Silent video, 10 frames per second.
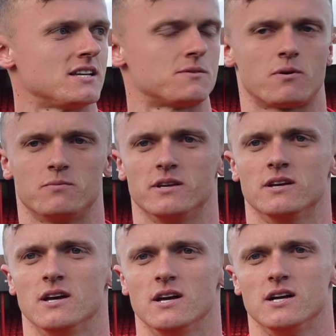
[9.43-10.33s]
That's probably
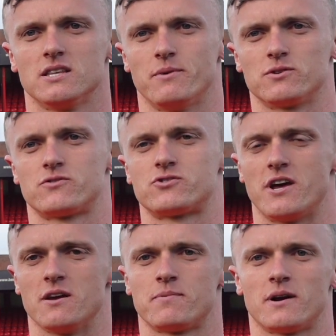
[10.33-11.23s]
the most
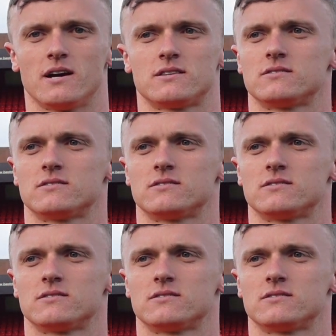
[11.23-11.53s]
frustrating part,